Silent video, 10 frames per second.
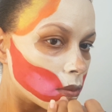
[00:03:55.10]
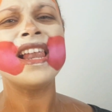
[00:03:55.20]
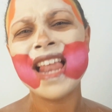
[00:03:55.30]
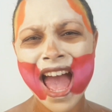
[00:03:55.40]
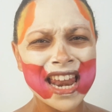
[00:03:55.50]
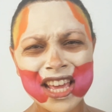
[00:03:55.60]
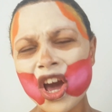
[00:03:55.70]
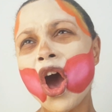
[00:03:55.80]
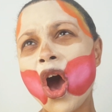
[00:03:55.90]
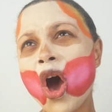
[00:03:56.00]
So Let It
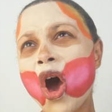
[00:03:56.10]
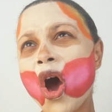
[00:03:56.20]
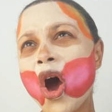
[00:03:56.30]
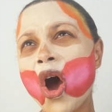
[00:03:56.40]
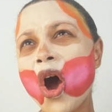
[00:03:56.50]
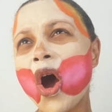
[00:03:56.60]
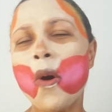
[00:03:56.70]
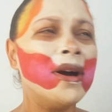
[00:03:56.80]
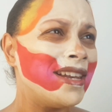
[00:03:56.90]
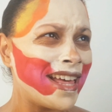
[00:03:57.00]
Go was on in the
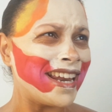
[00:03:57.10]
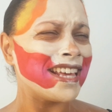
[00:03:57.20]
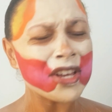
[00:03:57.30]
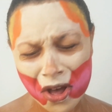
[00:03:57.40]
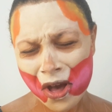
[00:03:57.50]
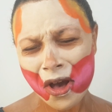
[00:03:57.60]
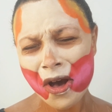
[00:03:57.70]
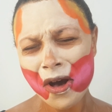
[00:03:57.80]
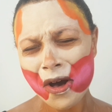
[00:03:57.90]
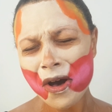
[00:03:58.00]
background, Frozen,
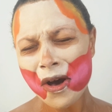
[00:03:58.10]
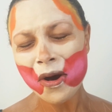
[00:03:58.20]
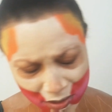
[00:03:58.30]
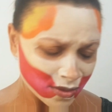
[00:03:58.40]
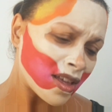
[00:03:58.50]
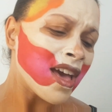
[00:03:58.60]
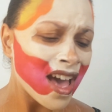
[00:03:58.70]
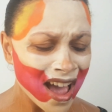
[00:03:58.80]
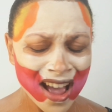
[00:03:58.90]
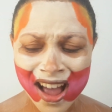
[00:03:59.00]
and yeah,
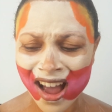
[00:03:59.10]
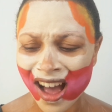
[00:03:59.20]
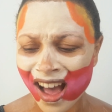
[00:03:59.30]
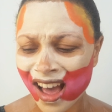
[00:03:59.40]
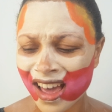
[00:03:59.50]
I was singing it.